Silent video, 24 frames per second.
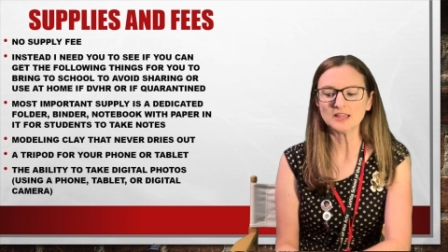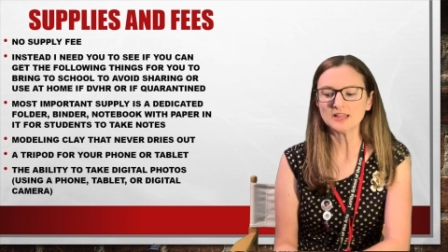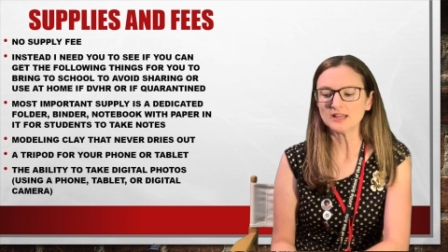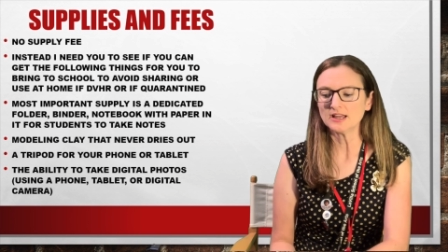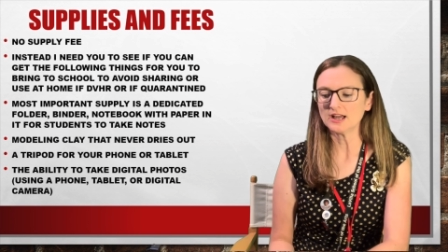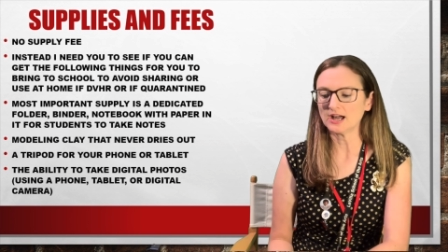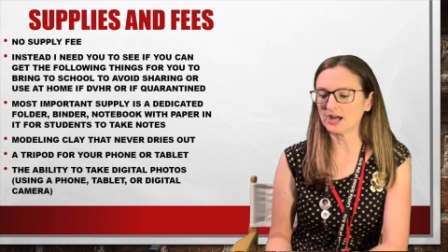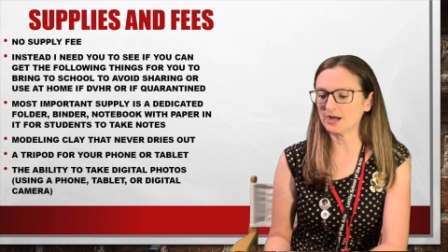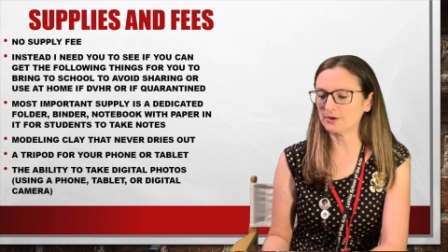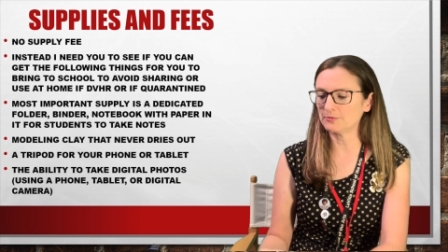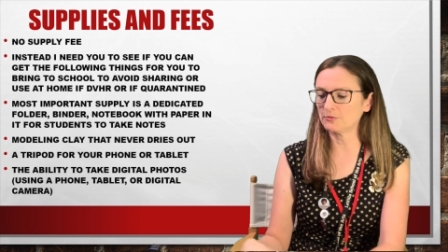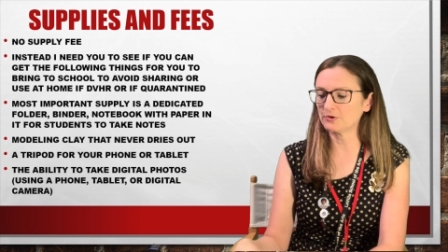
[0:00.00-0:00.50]

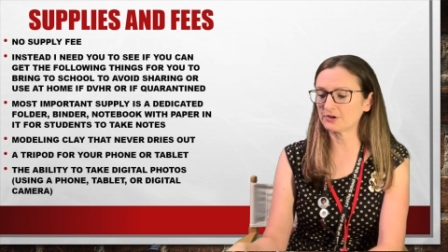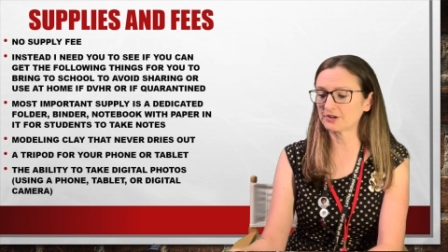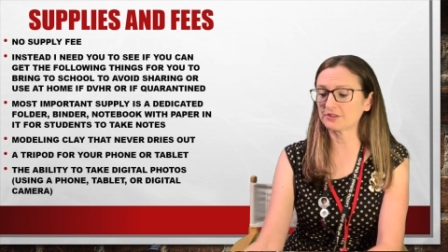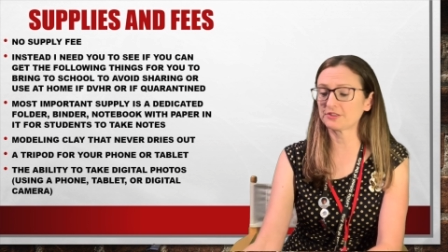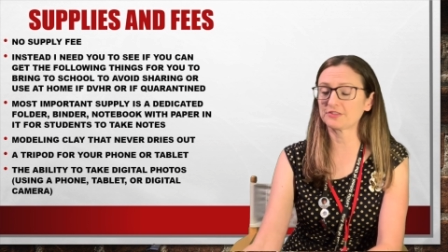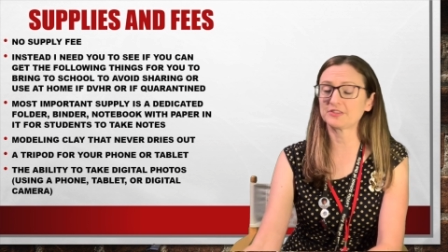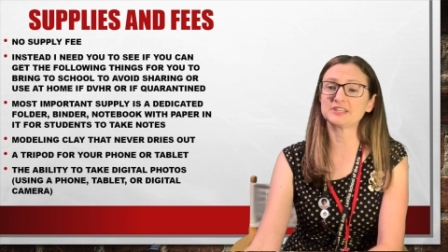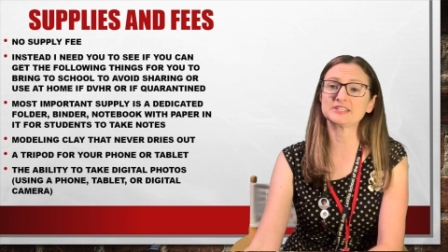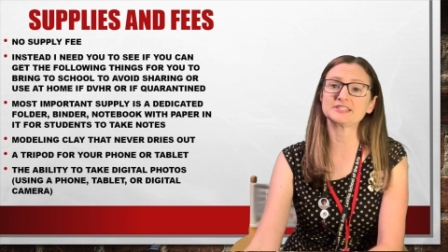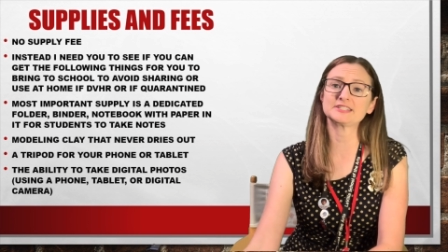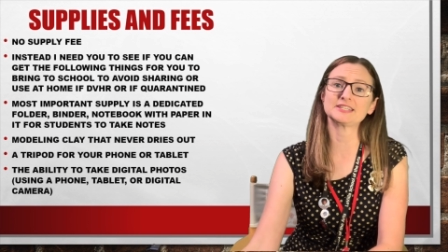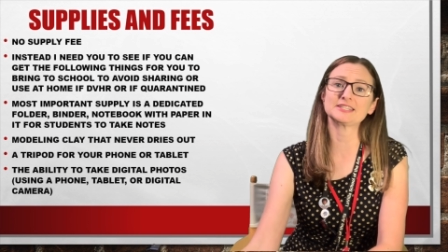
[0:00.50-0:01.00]
One of the
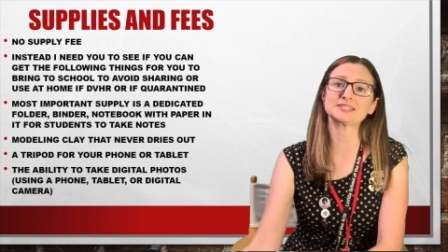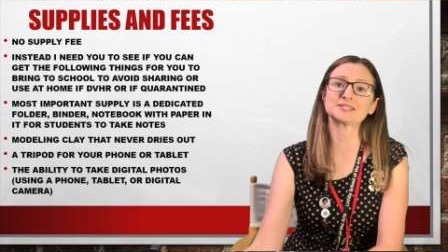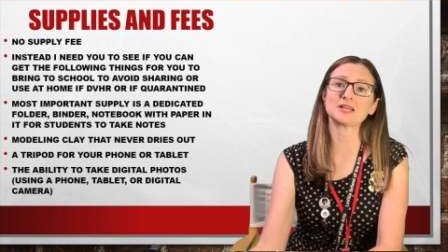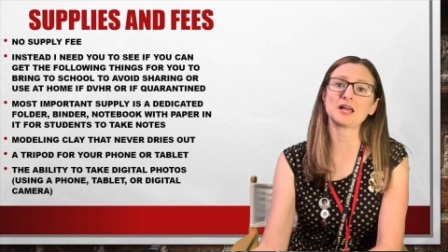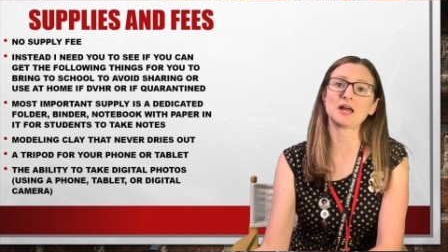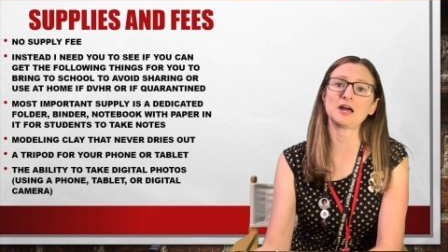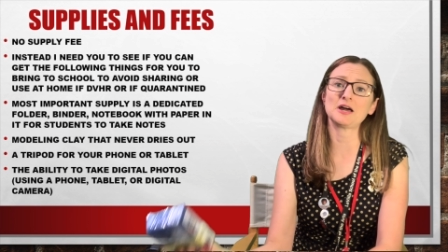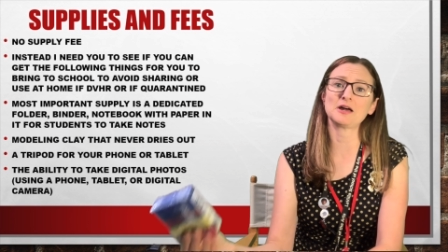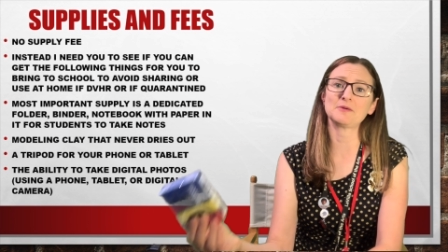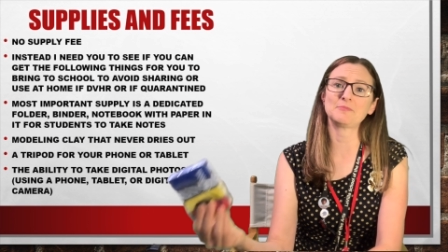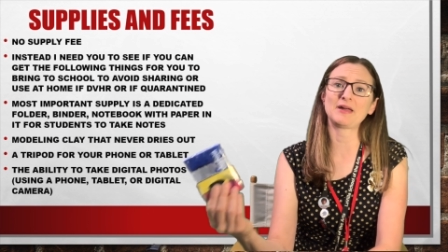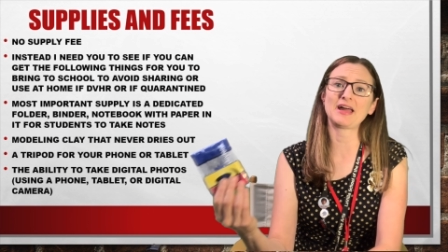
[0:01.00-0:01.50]
things is
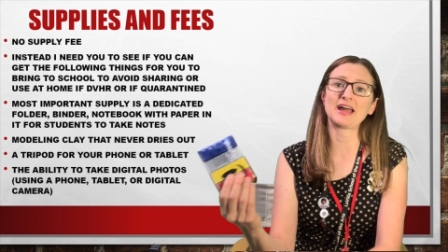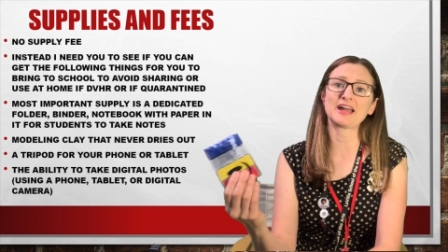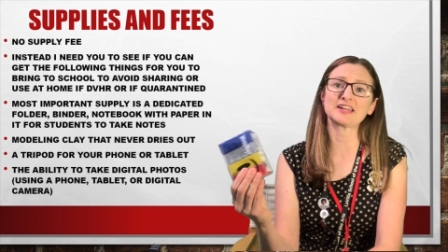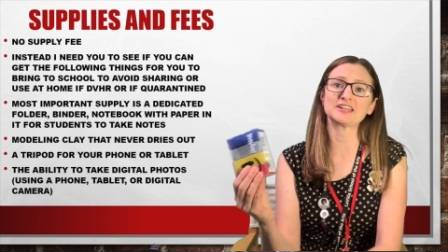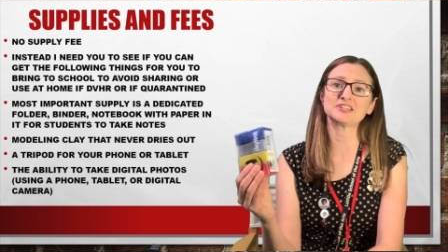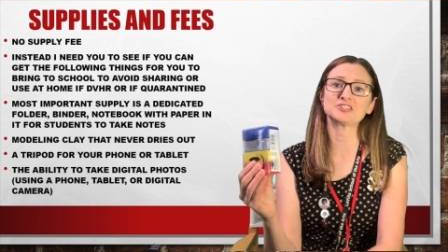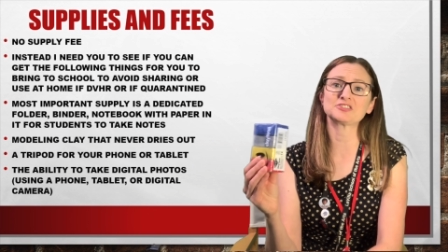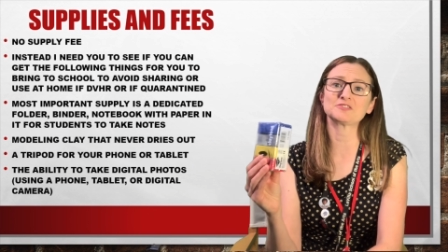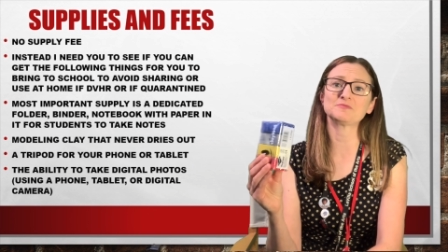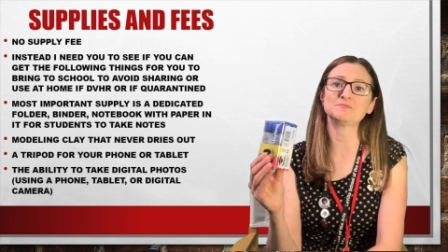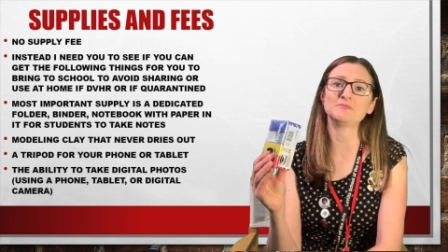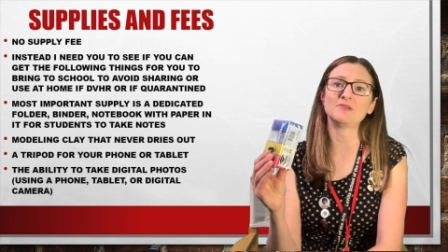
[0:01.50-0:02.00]
a
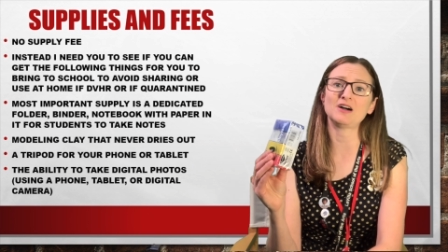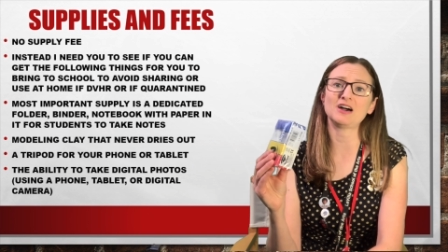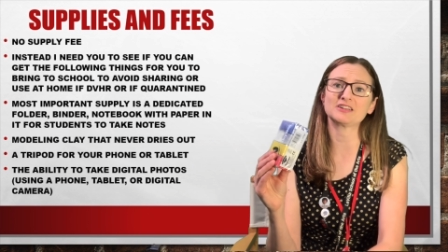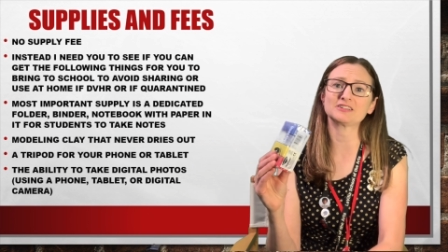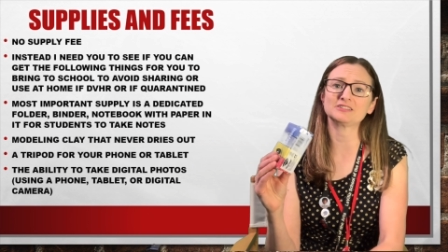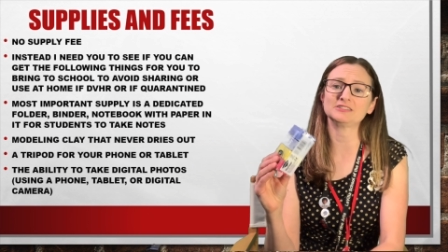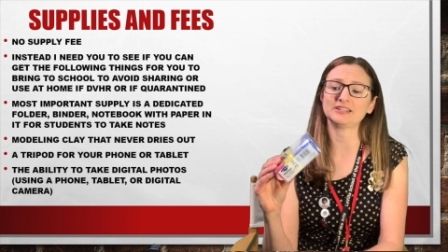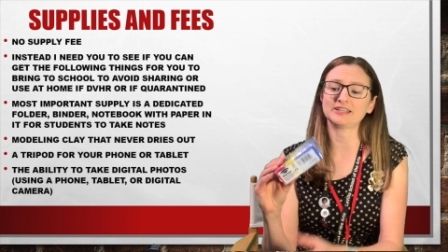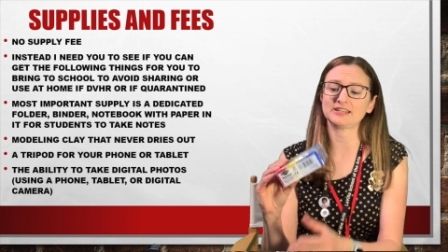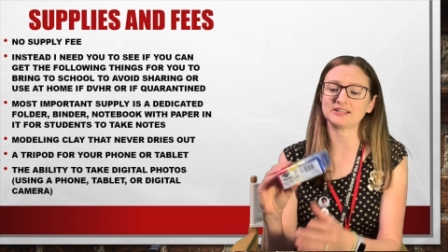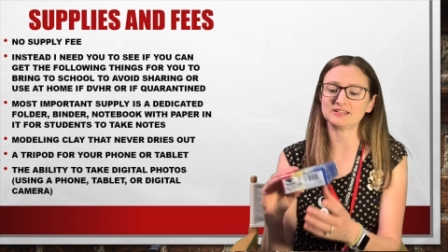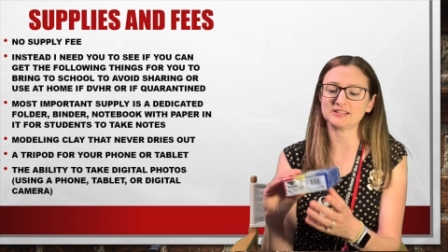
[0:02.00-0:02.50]
package of
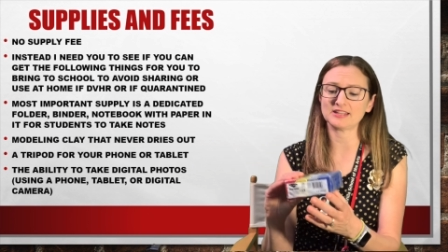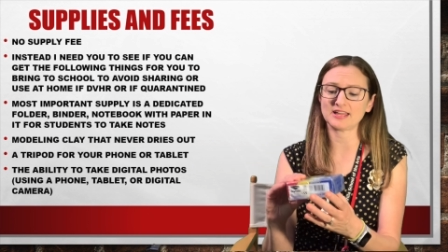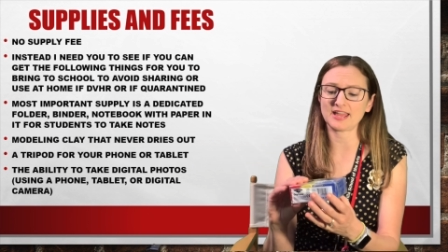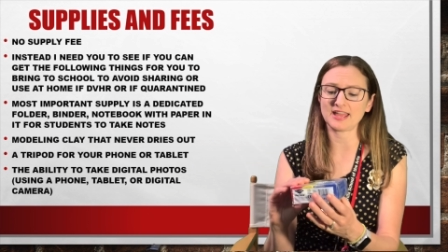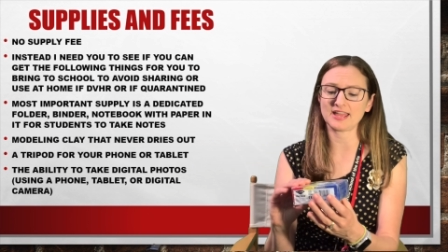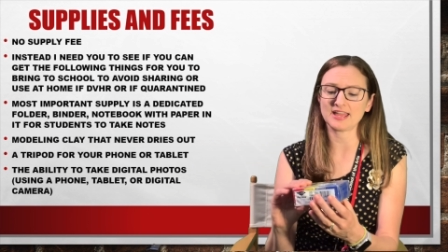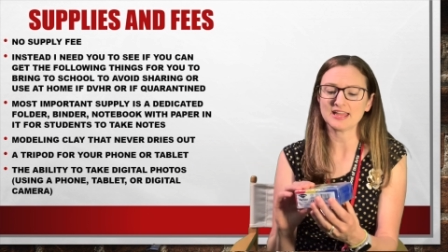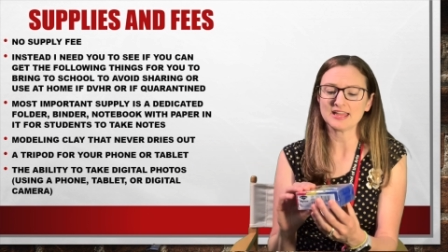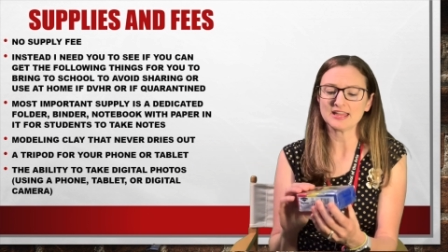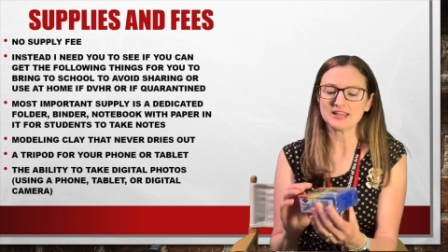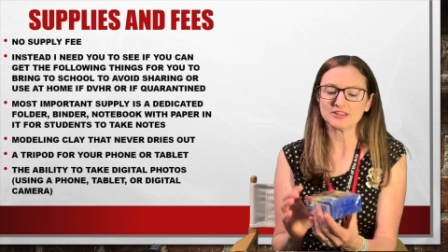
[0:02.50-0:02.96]
modeling clay.